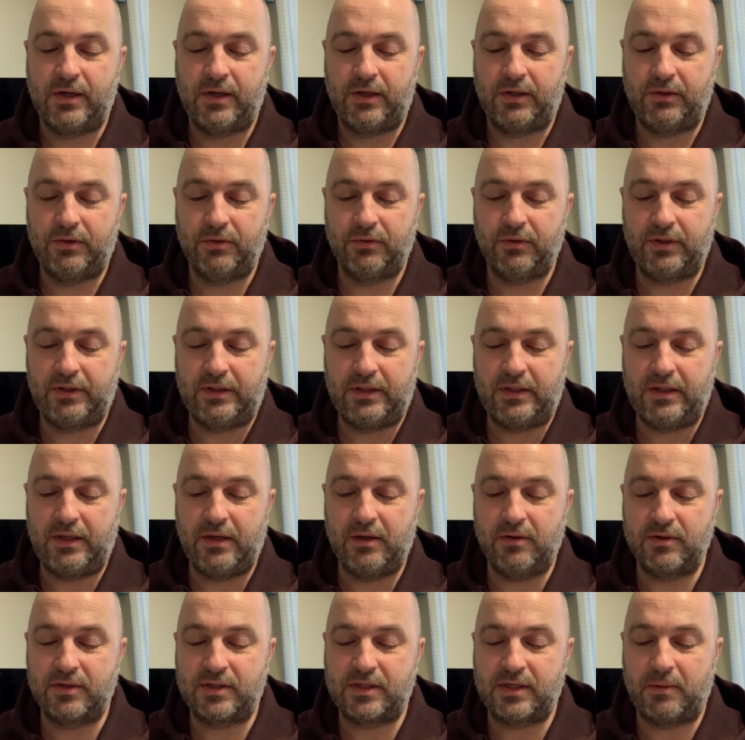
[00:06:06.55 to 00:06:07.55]
During the
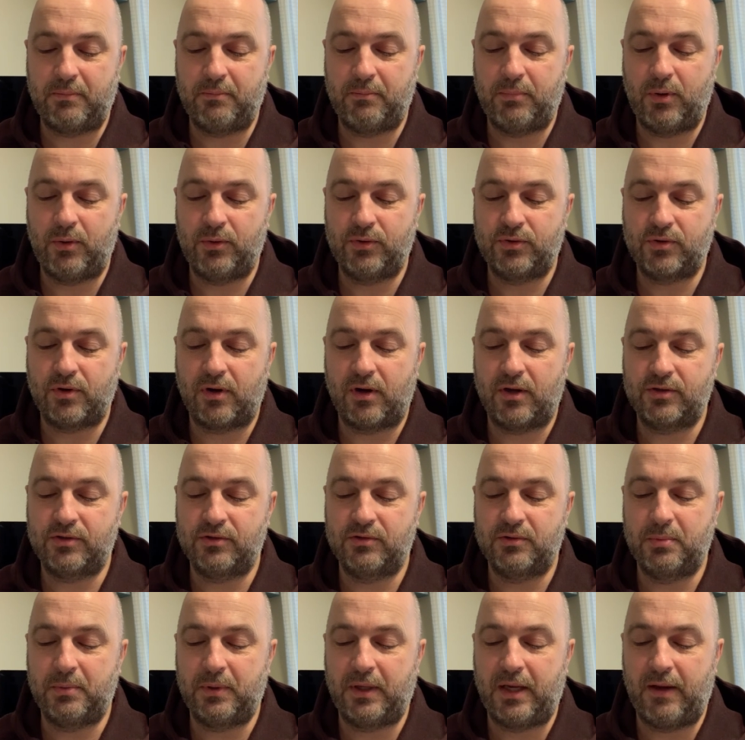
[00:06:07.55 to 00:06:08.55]
years, some postcrossers
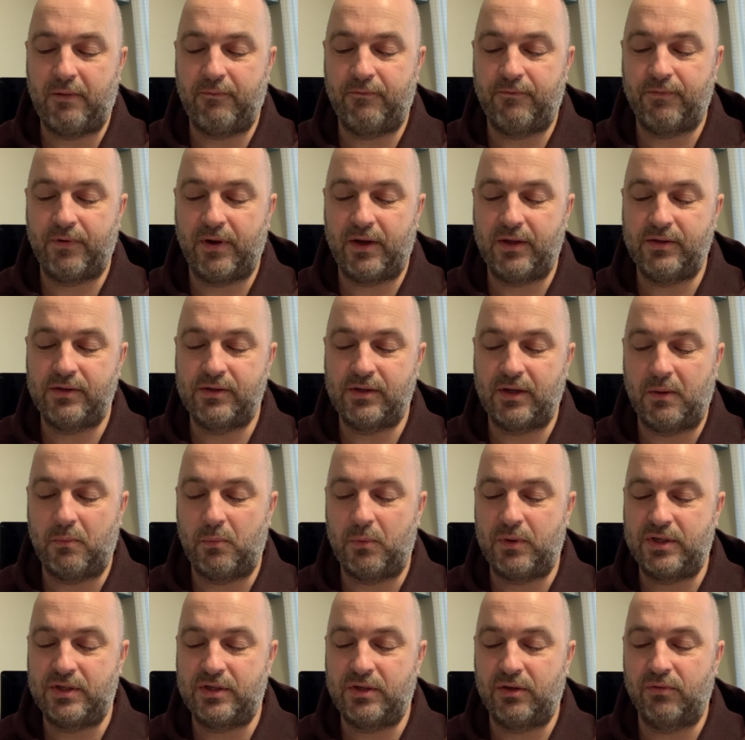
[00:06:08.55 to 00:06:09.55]
became friends, and we
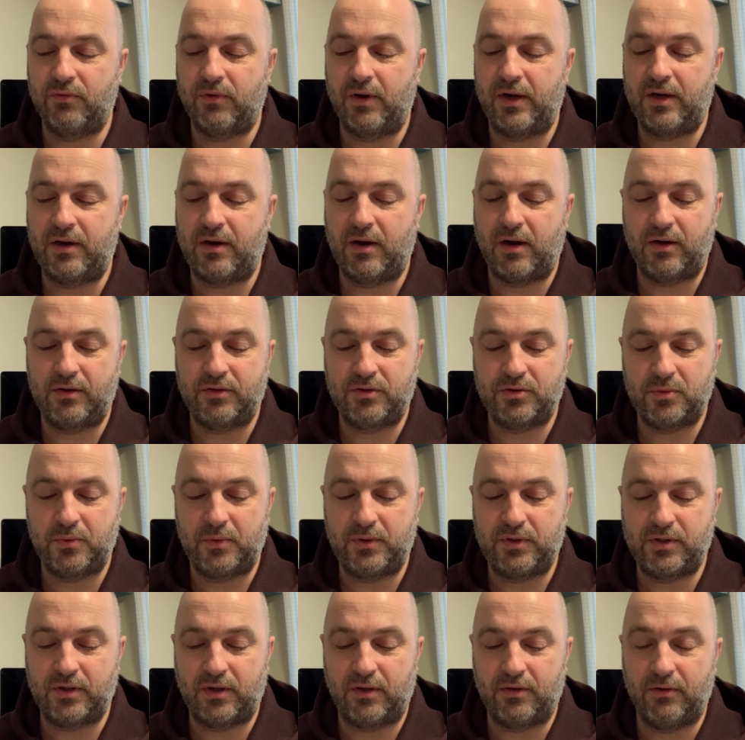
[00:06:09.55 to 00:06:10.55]
still write cards to
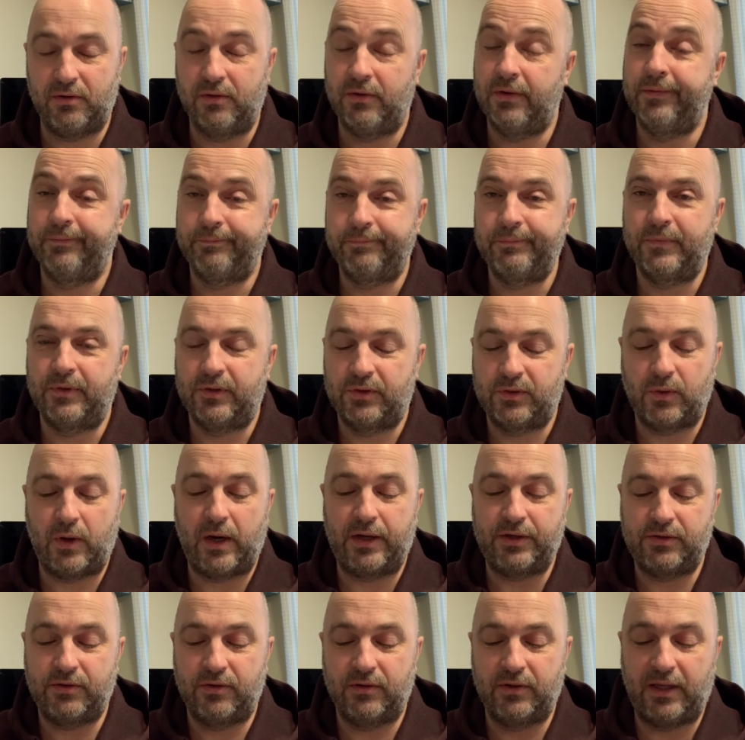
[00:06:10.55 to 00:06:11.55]
each other. So I
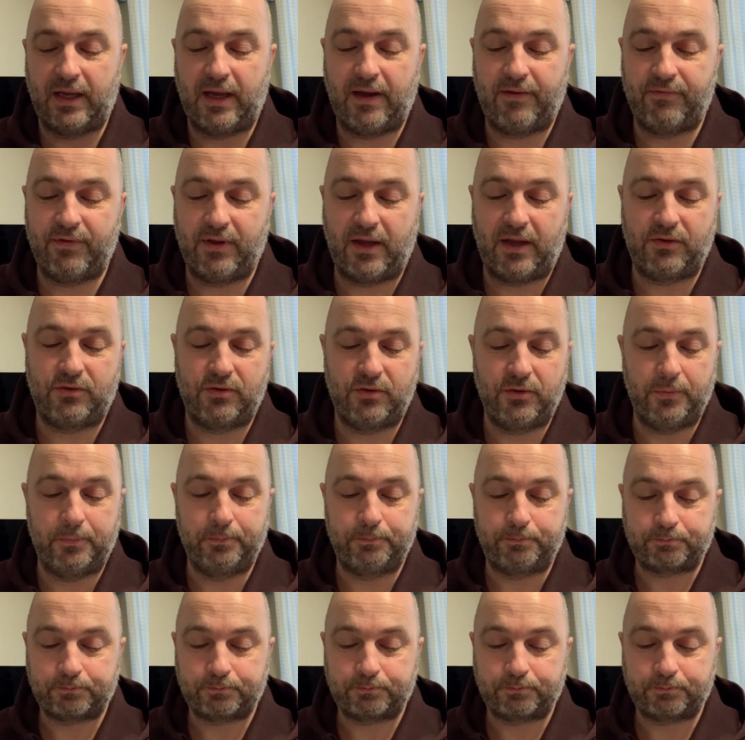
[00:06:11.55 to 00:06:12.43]
certainly have that too.